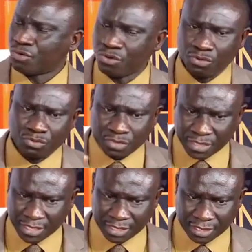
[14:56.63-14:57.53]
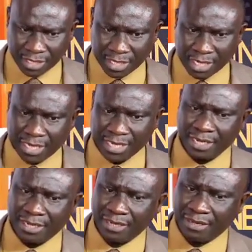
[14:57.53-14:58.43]
all those things. And
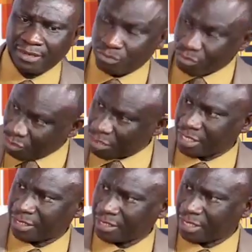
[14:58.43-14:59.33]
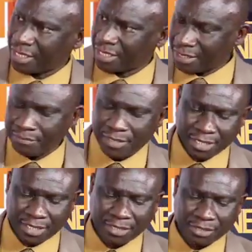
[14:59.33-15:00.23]
then including at that
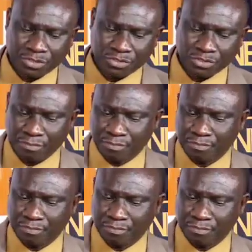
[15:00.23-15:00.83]
meeting, some